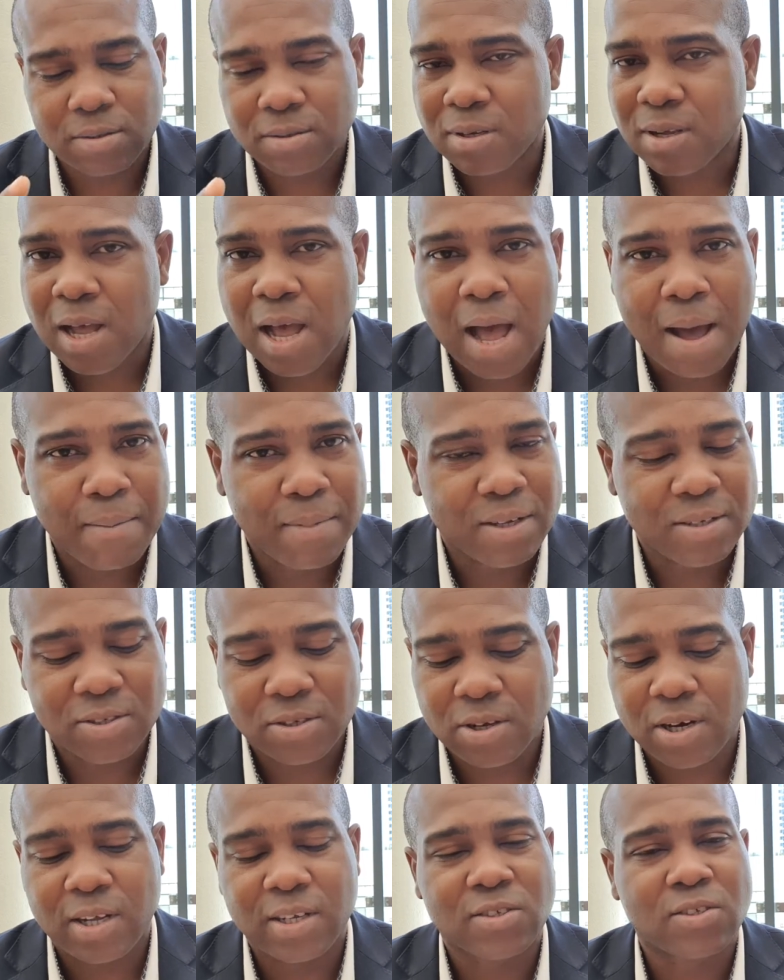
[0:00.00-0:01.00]

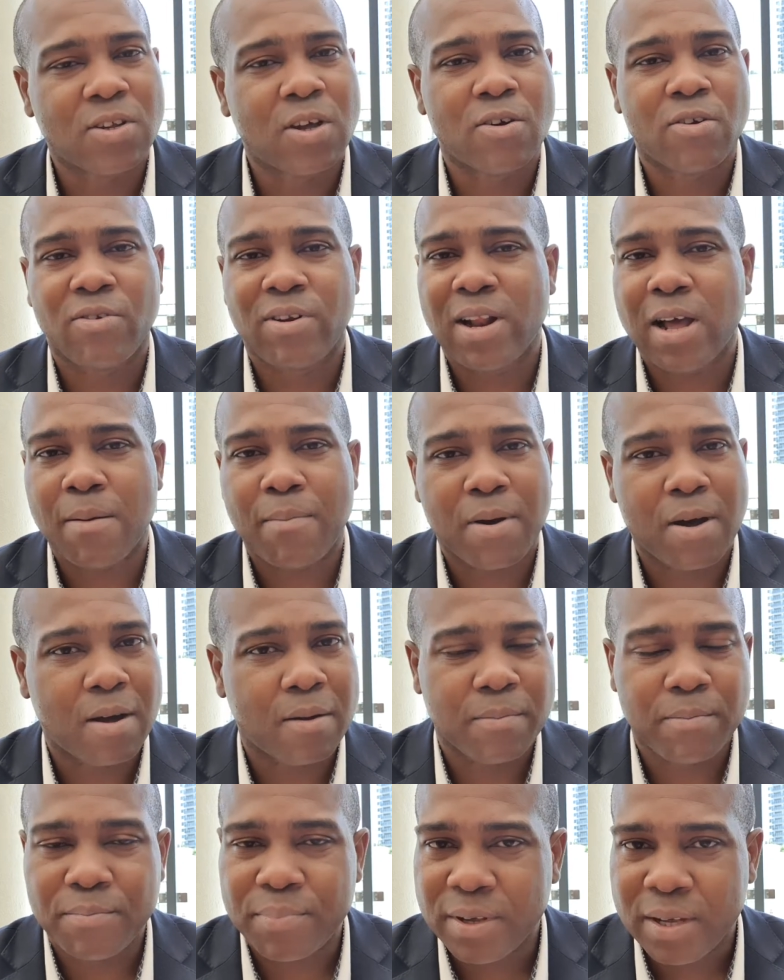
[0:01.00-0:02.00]
Amazon, it's not really about
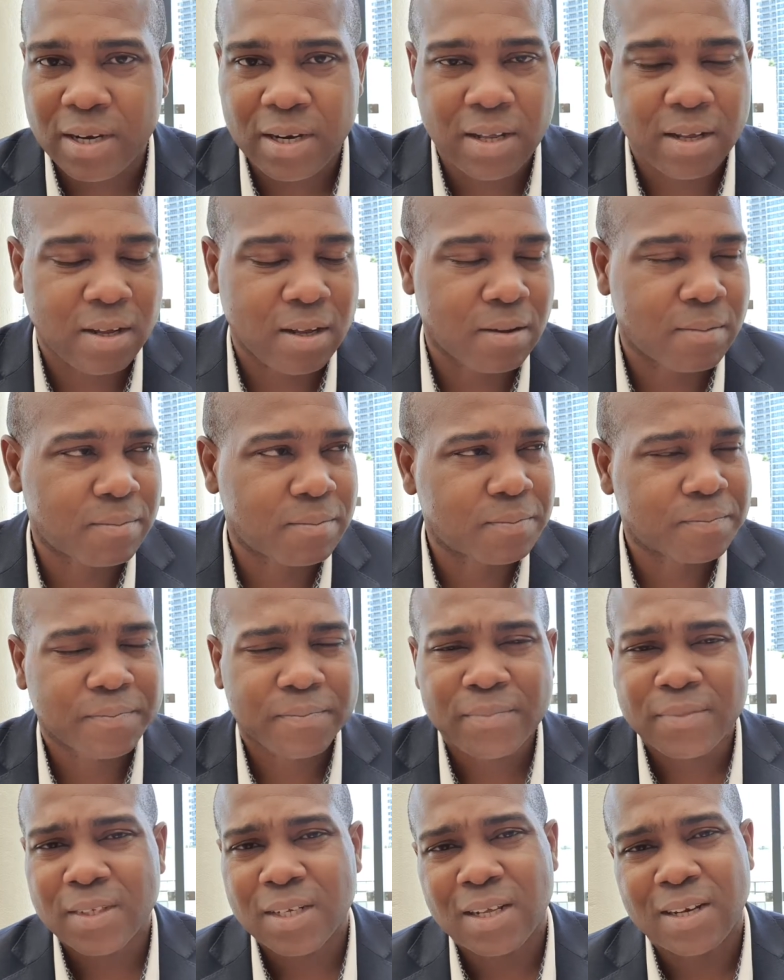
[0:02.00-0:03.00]
being
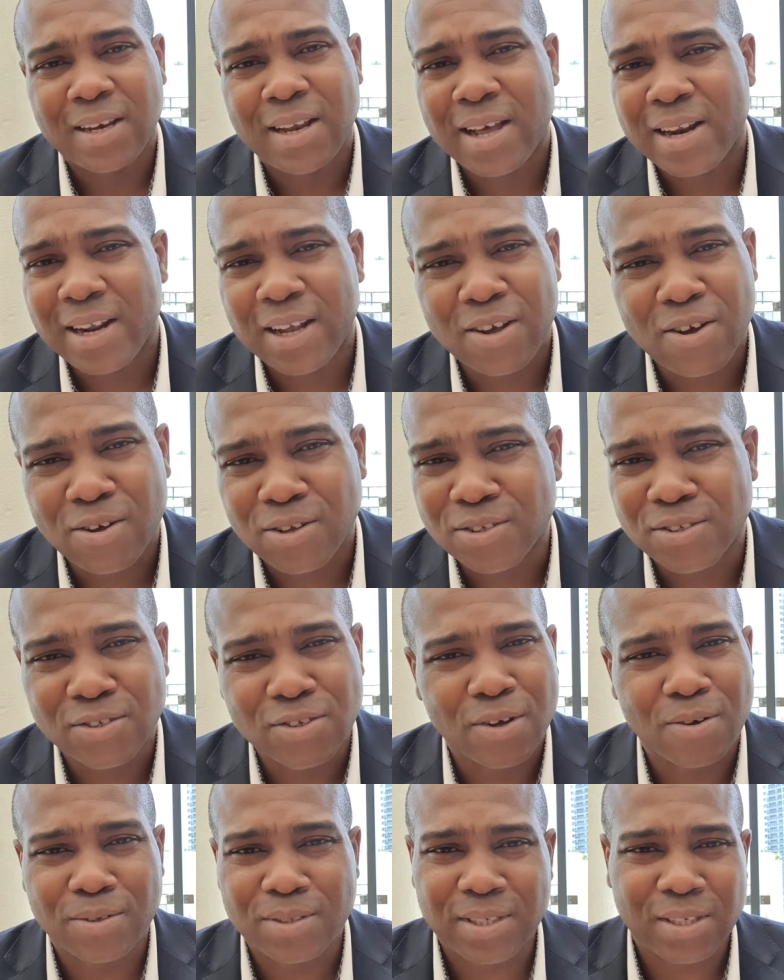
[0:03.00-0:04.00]
learning
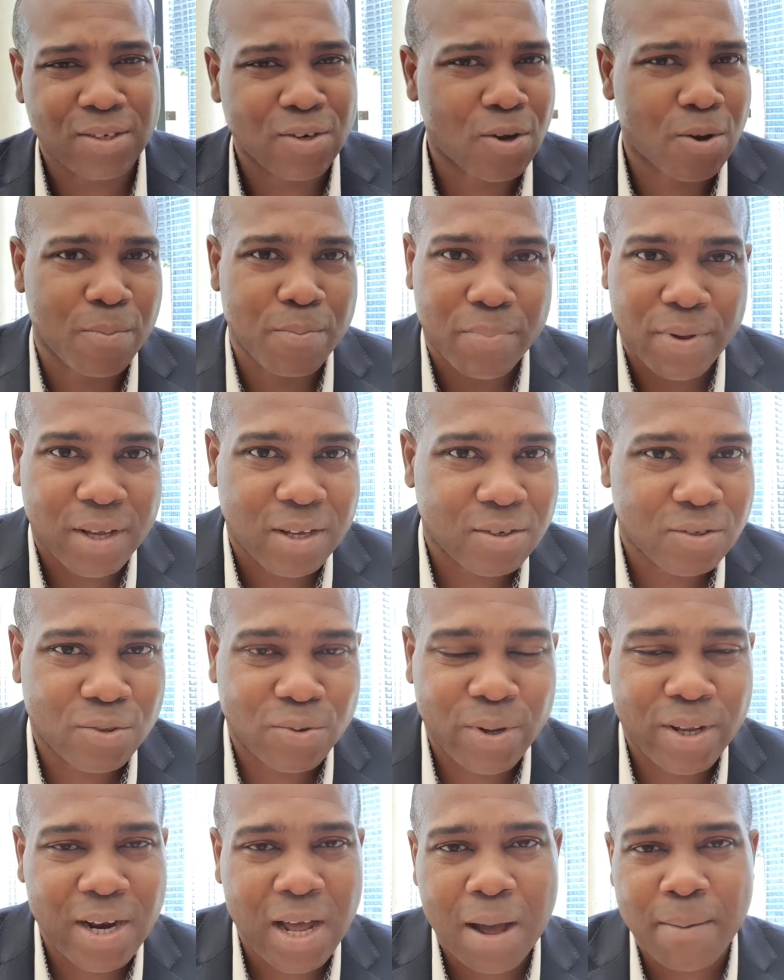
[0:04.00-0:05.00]
consulting or
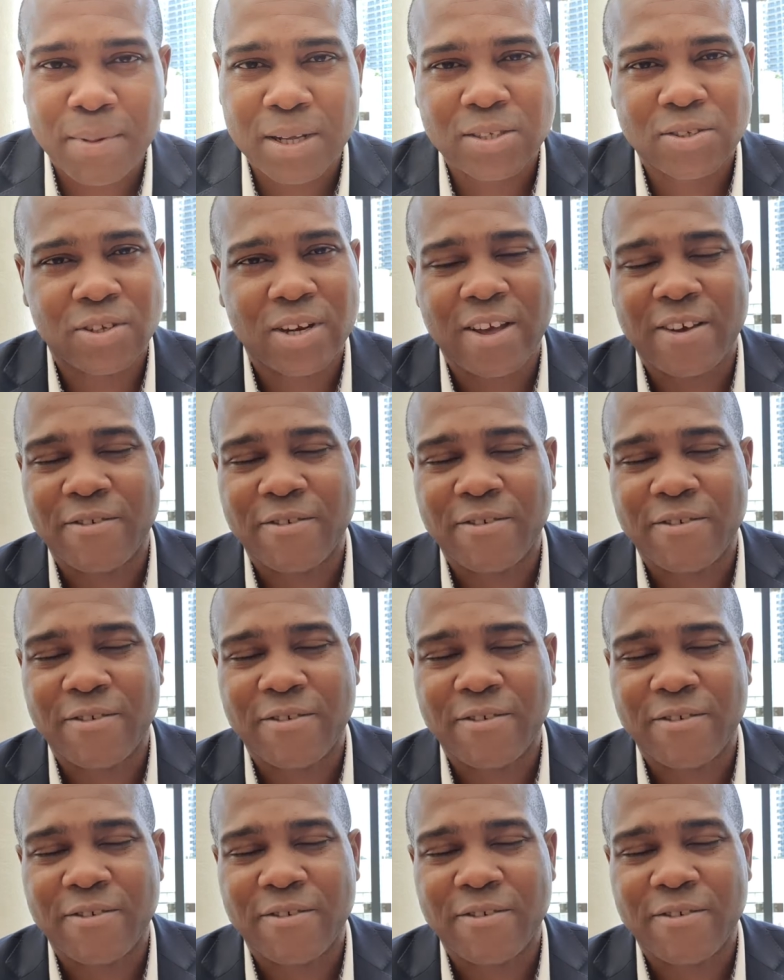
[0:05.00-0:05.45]
doing Amazon